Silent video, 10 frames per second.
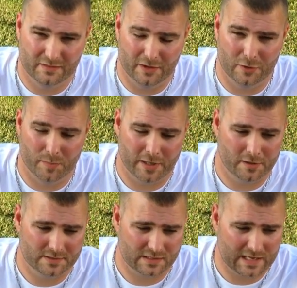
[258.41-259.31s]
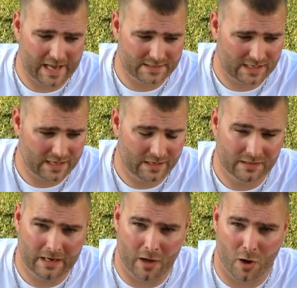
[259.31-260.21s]
the other pair is a Gascan,
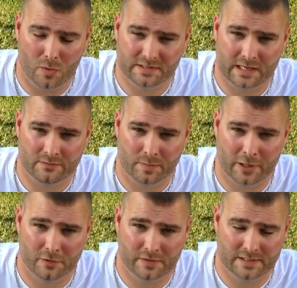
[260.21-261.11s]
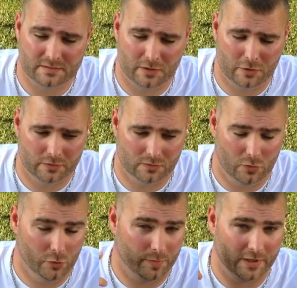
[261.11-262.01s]
and I always have a pair of these on,
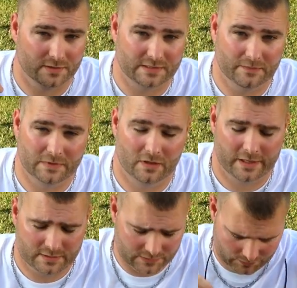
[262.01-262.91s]
or a pair of safety glasses